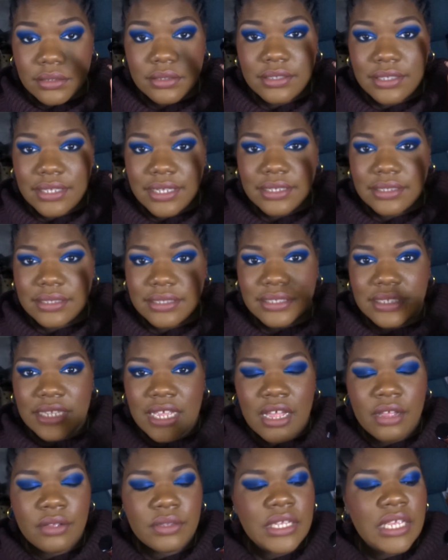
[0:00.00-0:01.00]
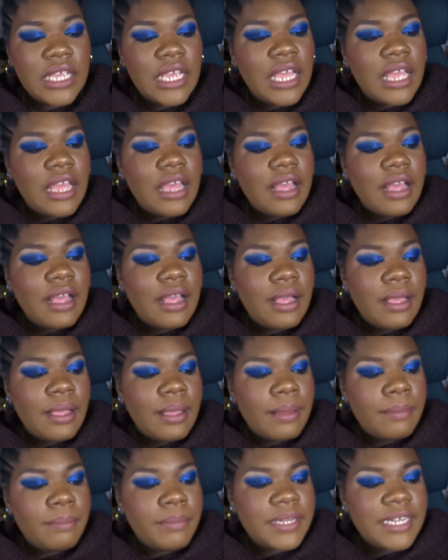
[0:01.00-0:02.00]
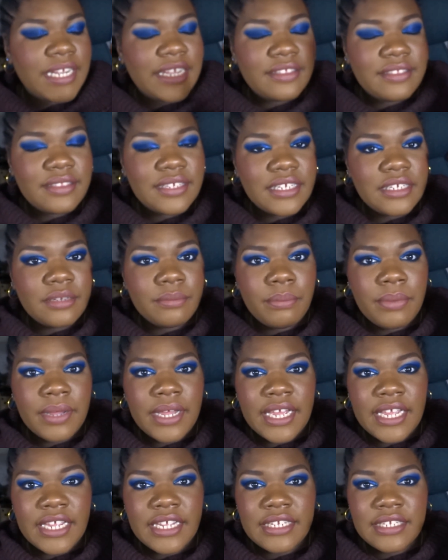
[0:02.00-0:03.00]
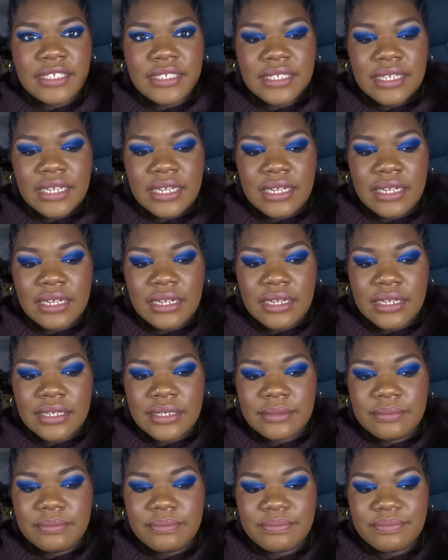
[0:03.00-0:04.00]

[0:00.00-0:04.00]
dig this out. But I think by the